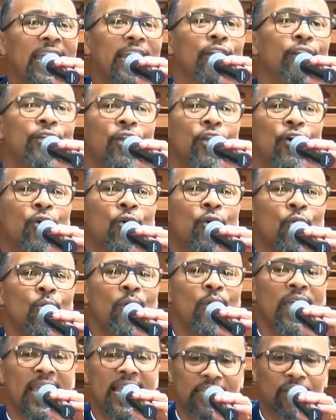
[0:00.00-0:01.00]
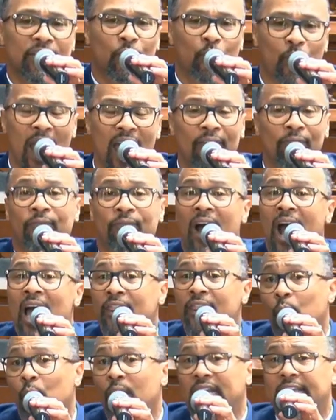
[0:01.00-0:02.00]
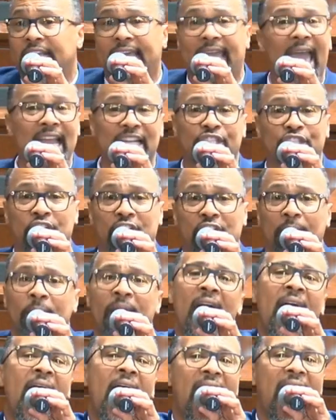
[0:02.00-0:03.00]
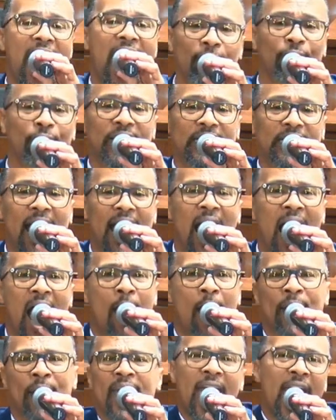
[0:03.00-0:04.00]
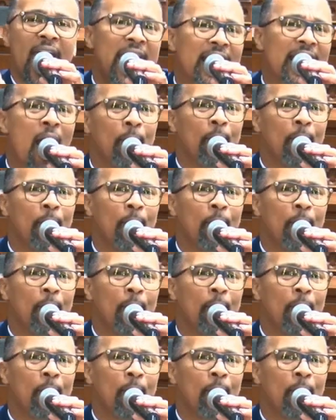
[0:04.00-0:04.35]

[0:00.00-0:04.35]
but he knew his grandfather would catch him every time.